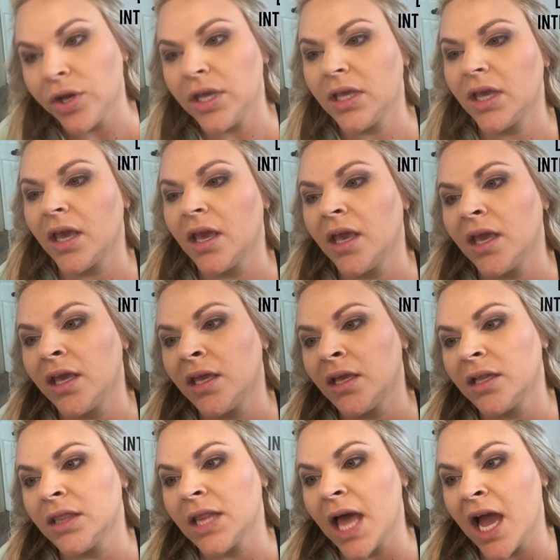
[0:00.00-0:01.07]
Kay
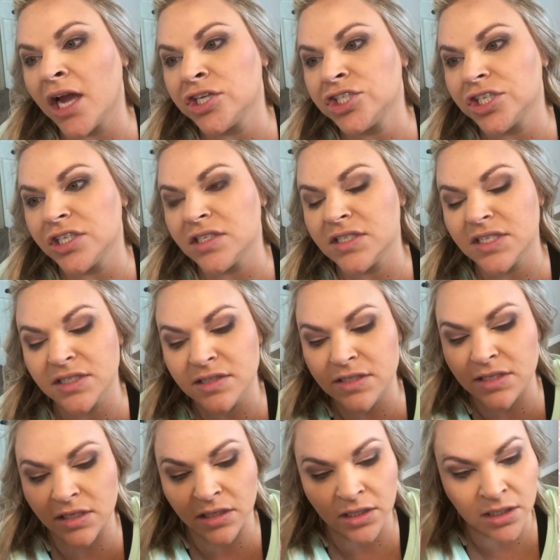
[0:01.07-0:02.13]
Lash
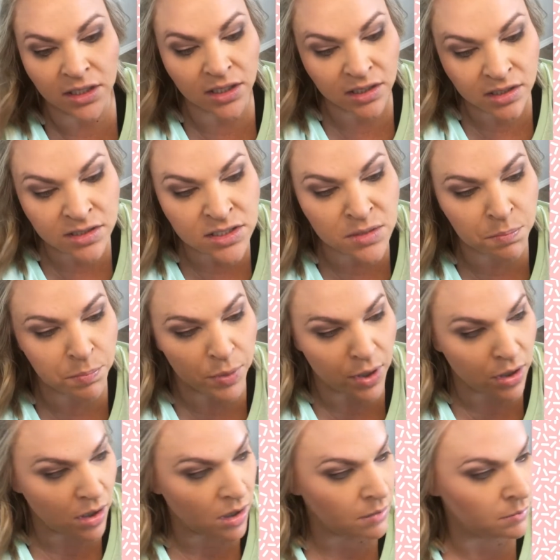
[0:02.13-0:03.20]
Intensity. It is the
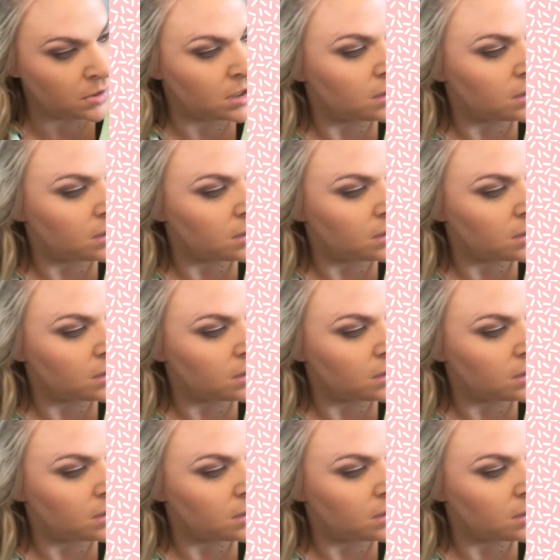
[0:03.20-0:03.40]
bomb,